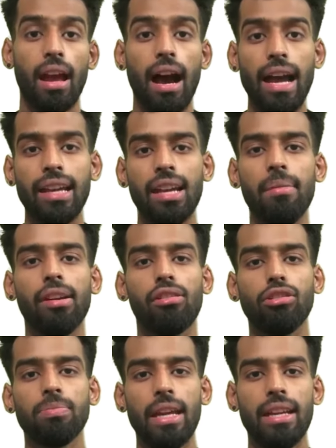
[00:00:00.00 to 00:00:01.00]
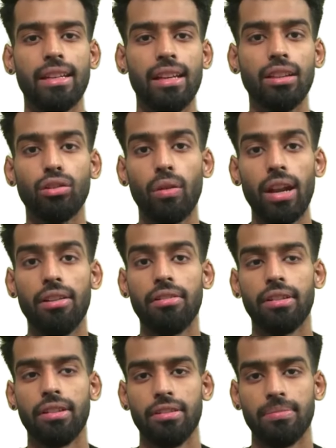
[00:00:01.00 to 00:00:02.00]
I came across Panacea through an
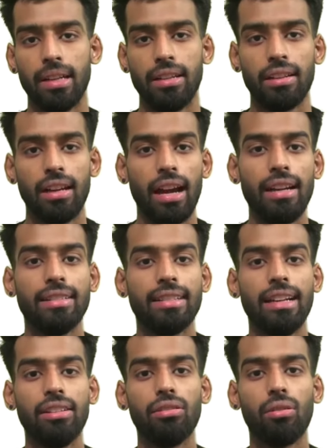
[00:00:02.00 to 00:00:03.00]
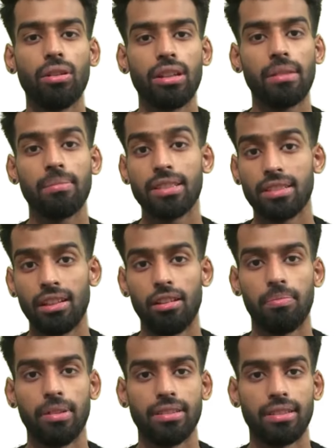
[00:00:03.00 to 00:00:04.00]
advertisement and decided to contact Mister
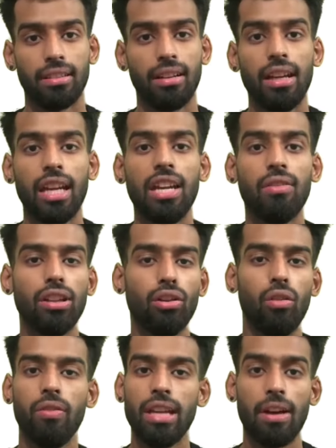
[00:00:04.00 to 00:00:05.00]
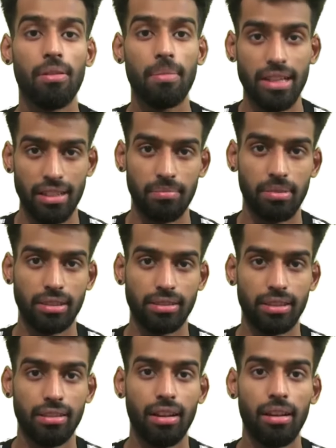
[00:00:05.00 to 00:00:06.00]
Lepri sir, even though we never met in person.